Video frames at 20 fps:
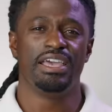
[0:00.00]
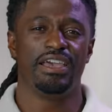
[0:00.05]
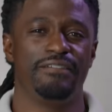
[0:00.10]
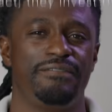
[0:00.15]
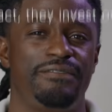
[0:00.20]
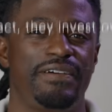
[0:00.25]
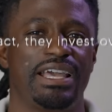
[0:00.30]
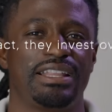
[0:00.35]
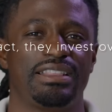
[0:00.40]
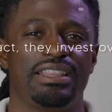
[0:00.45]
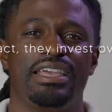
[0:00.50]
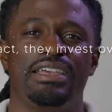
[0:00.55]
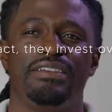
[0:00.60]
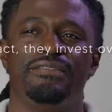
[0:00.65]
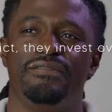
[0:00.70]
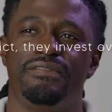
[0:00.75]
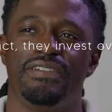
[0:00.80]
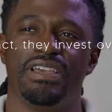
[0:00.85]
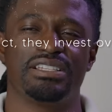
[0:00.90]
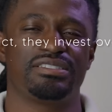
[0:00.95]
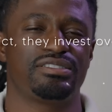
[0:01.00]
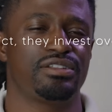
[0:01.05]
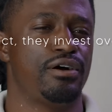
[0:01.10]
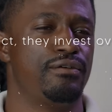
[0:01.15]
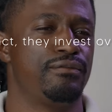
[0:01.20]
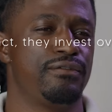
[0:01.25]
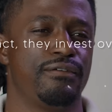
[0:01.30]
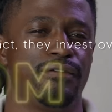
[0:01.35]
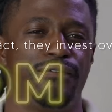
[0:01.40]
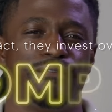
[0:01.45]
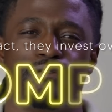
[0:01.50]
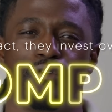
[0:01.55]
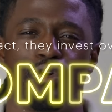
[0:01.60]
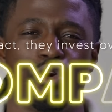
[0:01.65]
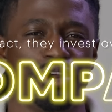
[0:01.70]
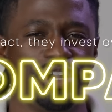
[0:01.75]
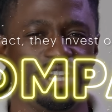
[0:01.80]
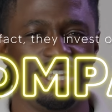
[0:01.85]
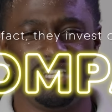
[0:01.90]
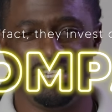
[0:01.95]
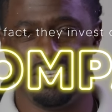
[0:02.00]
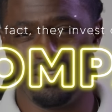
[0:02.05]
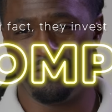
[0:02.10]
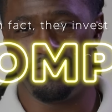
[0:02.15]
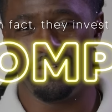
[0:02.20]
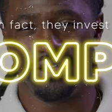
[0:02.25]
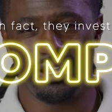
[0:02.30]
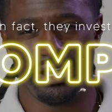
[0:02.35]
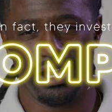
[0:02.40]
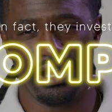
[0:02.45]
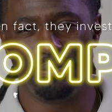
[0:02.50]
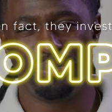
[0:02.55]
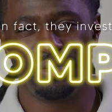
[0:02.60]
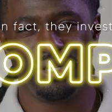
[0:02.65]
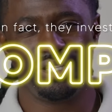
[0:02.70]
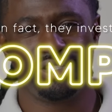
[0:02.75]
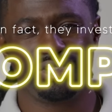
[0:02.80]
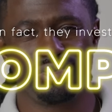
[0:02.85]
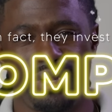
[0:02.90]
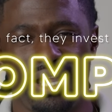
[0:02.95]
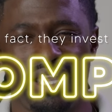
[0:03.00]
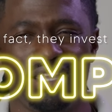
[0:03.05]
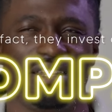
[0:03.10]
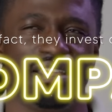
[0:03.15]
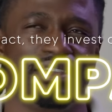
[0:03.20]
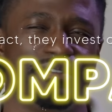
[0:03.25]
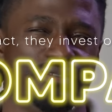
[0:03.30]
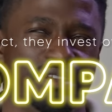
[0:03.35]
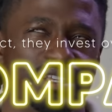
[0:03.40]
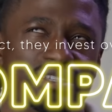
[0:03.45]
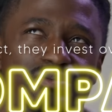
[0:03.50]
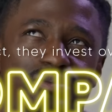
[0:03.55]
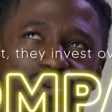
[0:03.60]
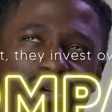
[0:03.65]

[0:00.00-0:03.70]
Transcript: In fact, they invest over 40 different companies, right? They invest